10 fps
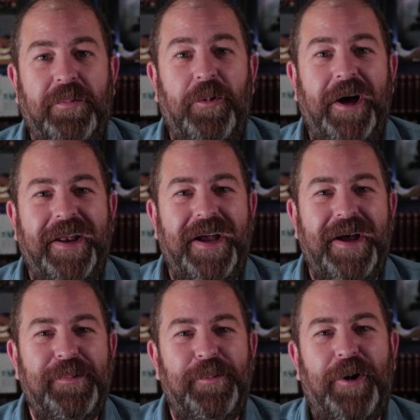What
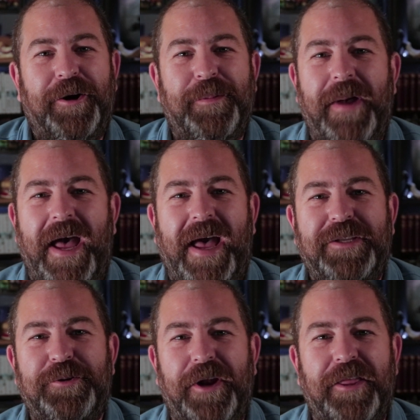up, and welcome back
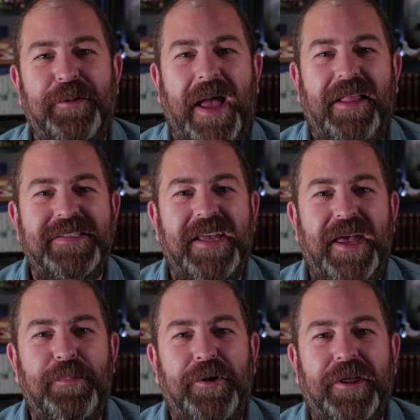to another
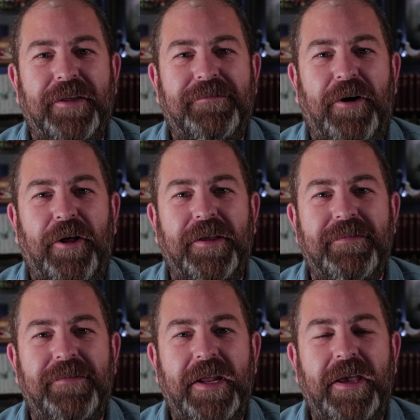Malazan Book of the Fallen
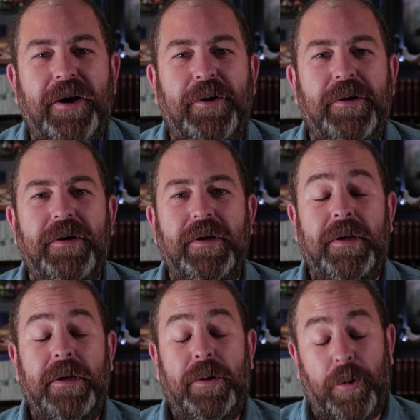video.
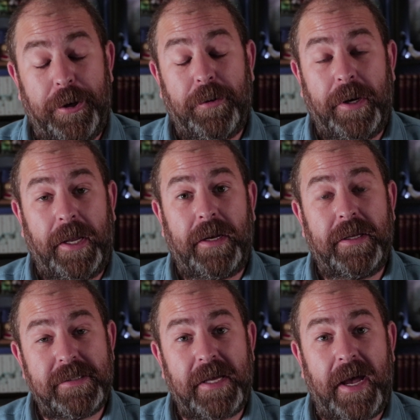We're doing it.
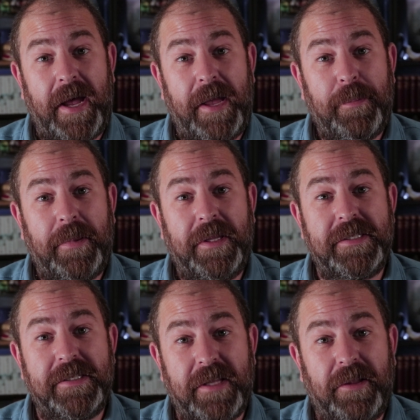It's time. This
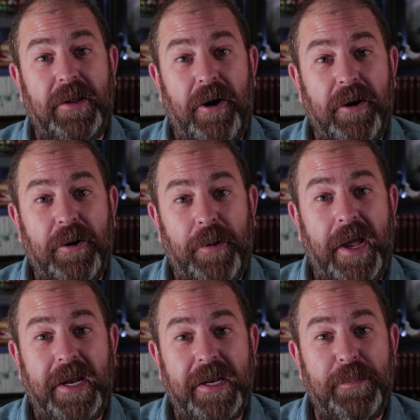is the
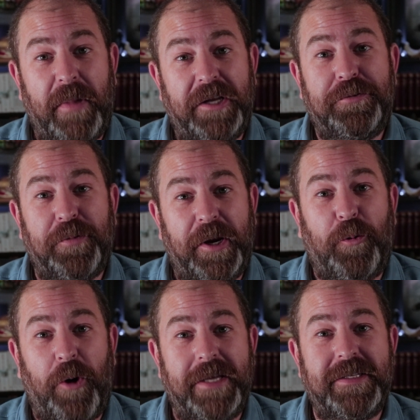long-awaited,
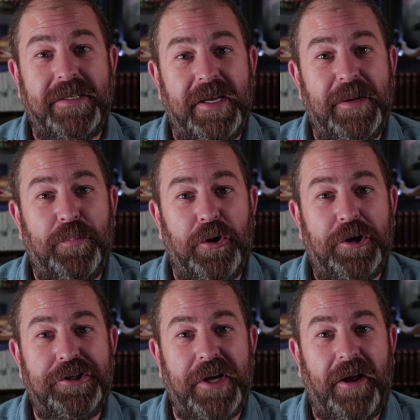much-requested
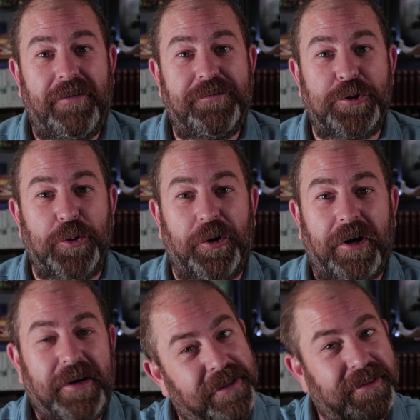bookshelf tour.